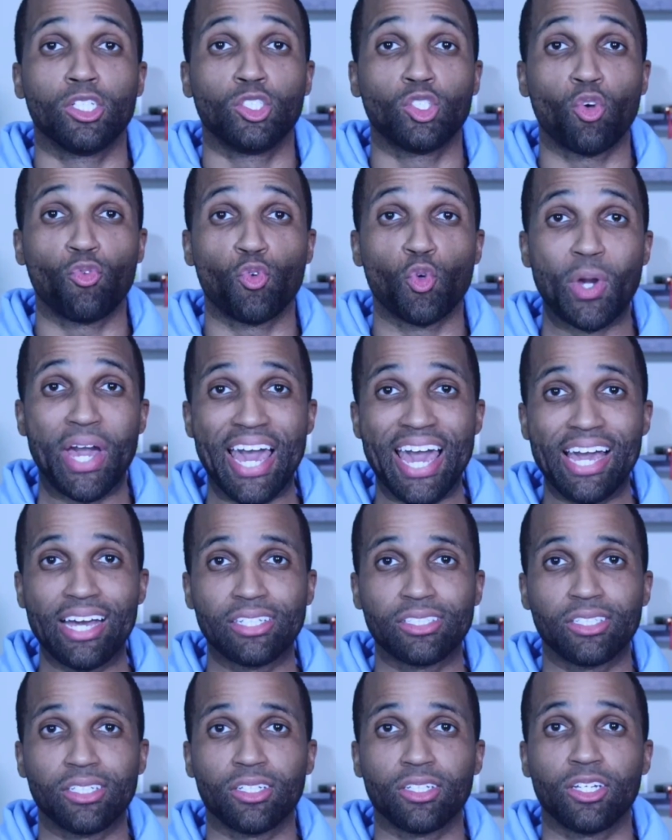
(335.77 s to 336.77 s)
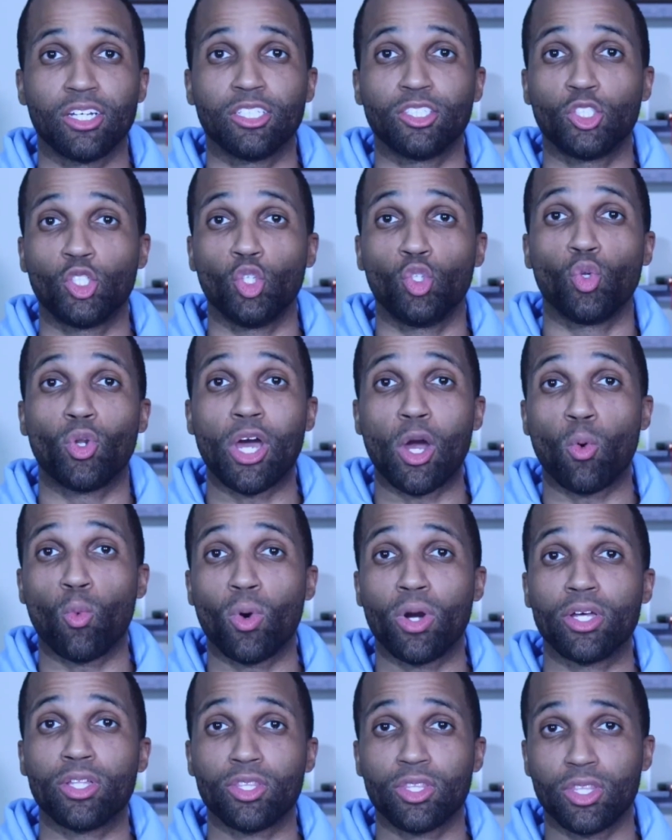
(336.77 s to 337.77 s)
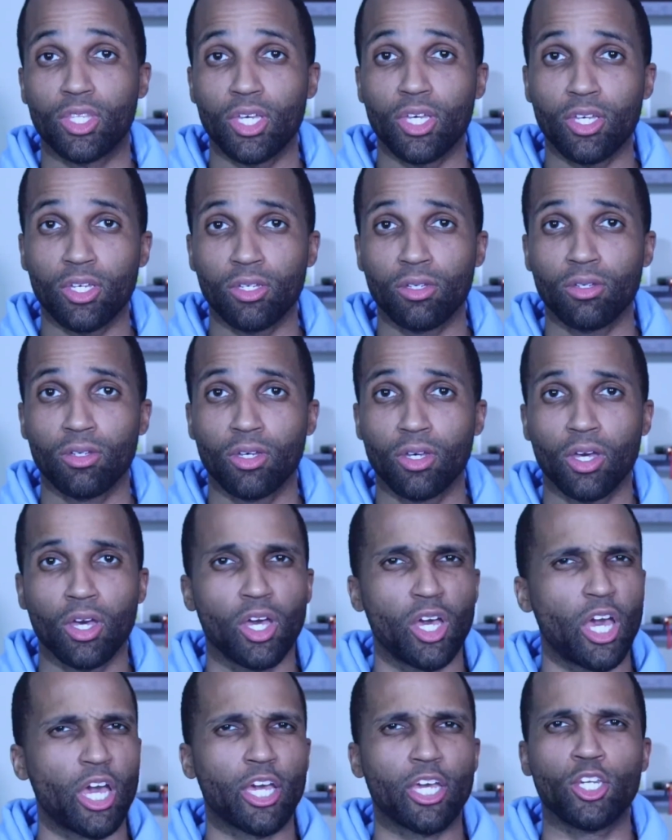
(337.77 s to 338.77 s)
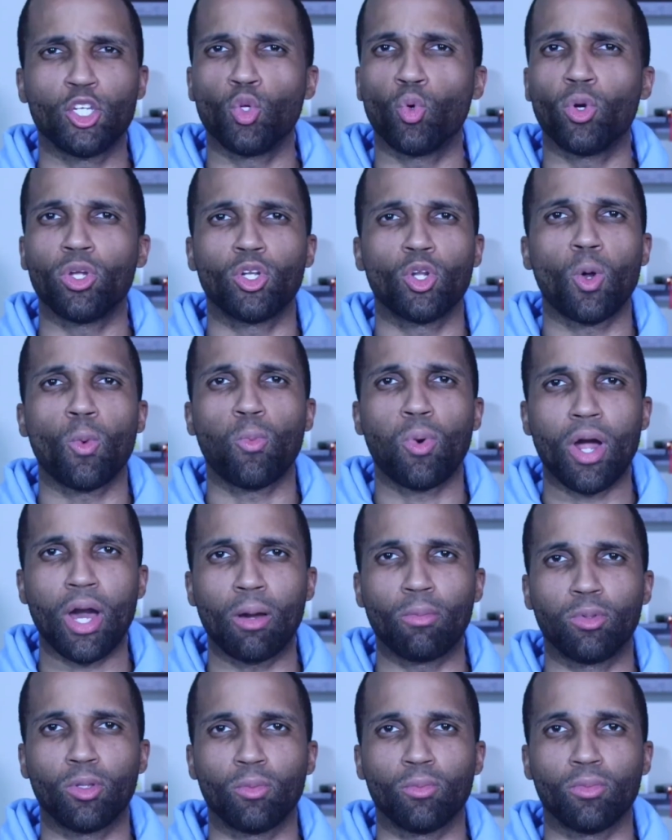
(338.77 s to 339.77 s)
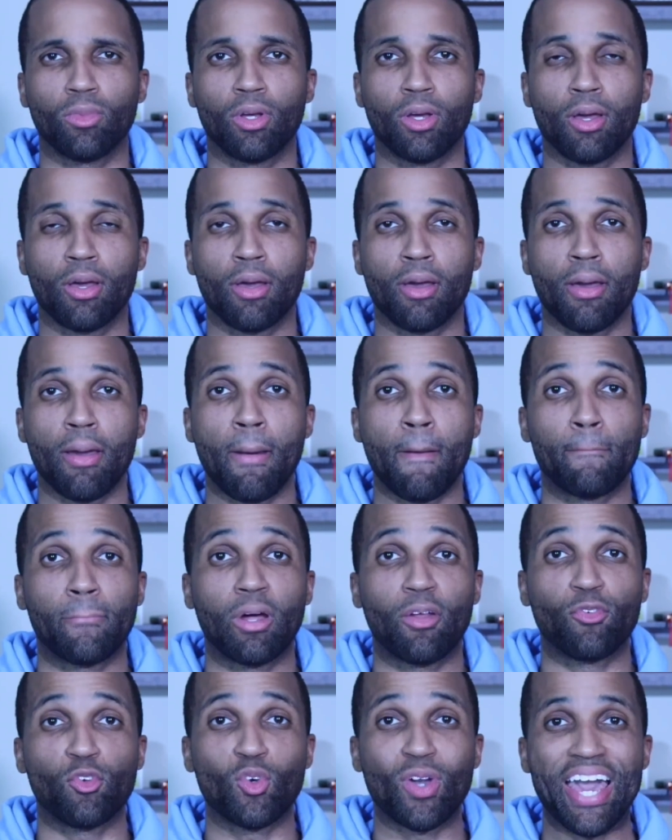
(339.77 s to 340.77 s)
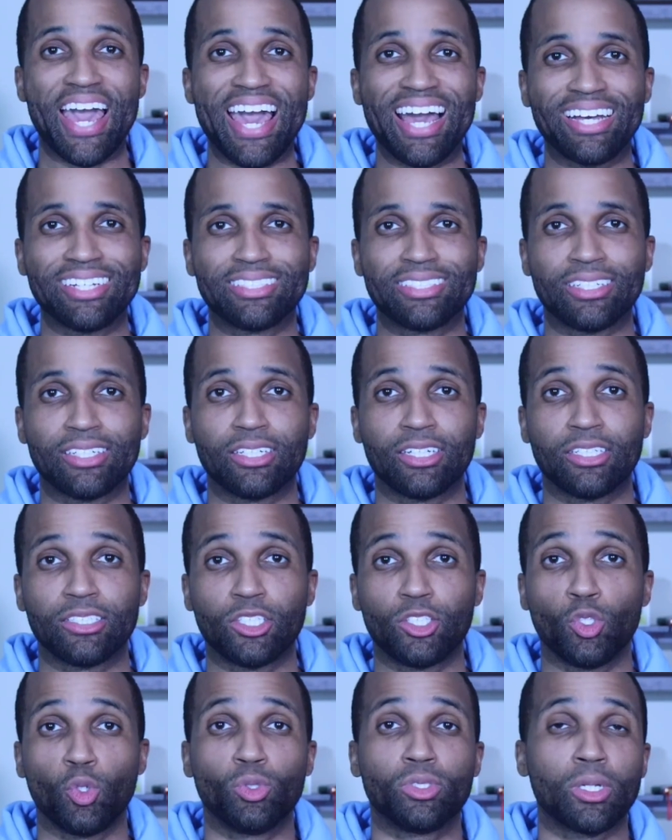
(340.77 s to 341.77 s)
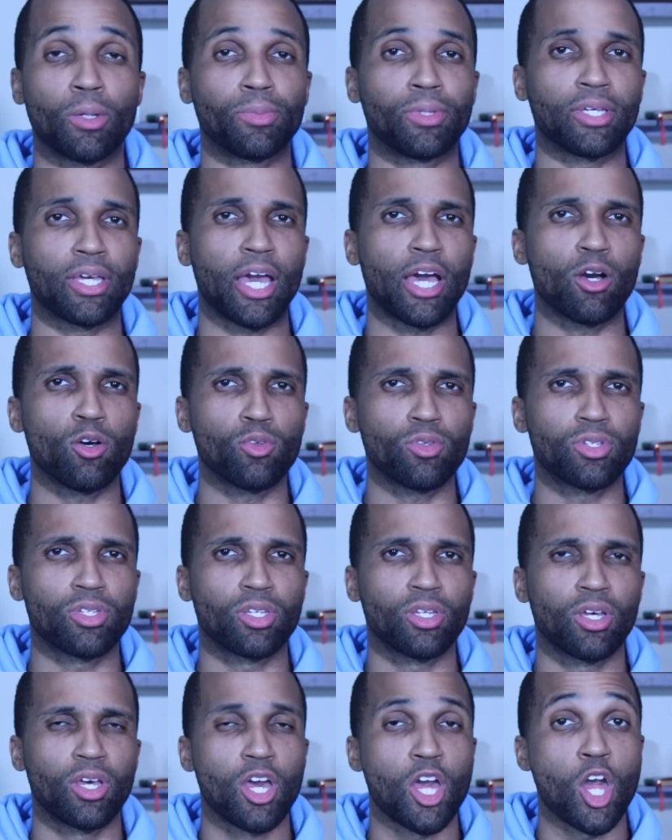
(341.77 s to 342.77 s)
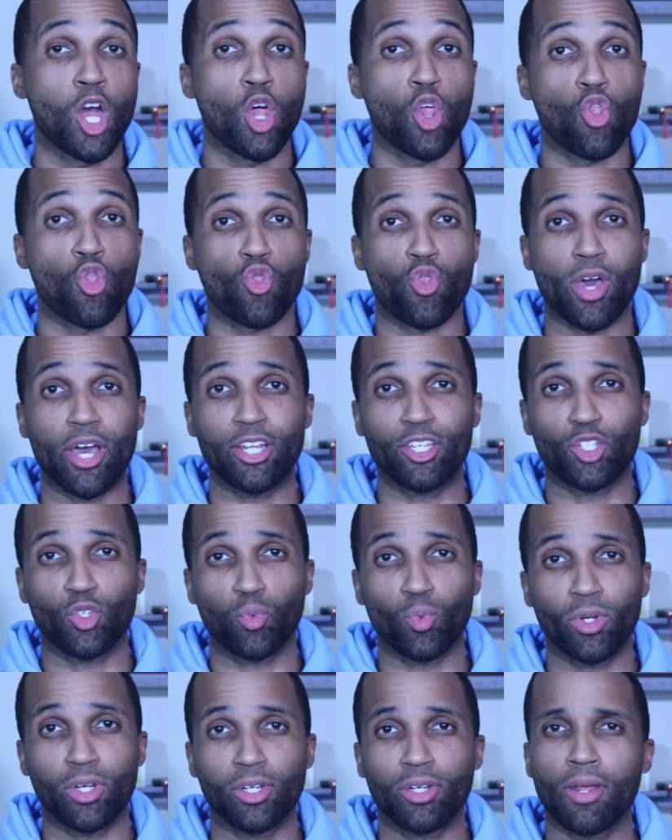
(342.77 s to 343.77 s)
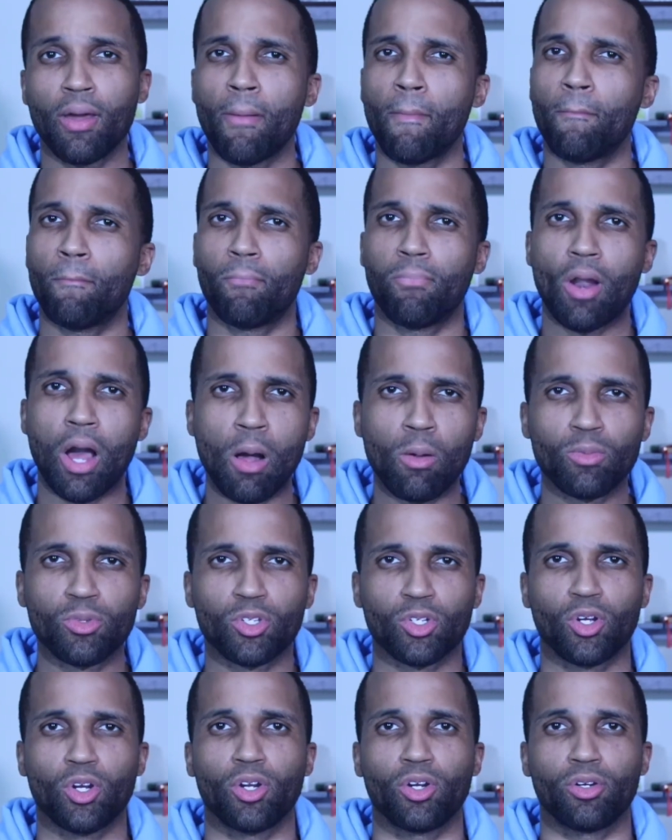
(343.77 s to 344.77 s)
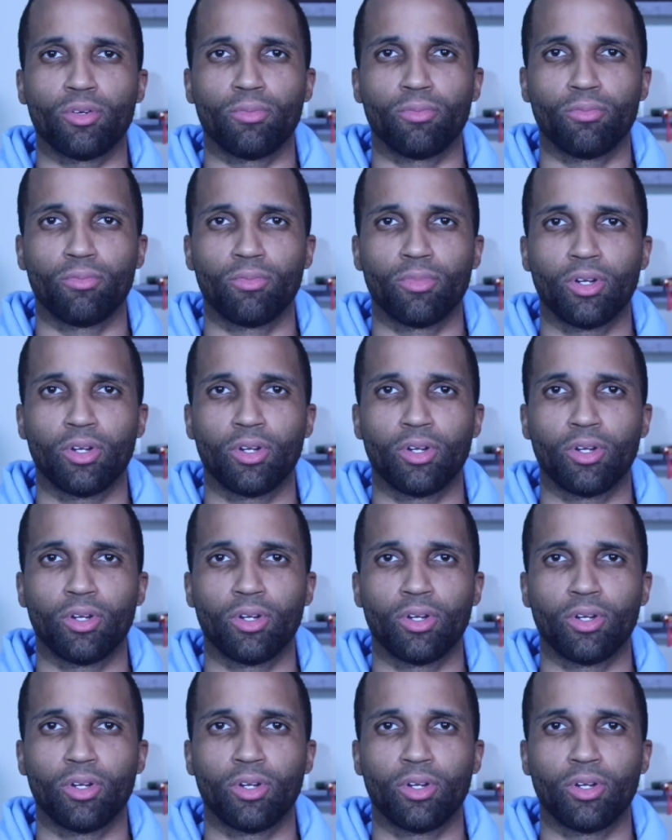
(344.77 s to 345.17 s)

So if you ask it to do that one thing, it can do it no problem. But if you ask it to do something else, that's when problems occur.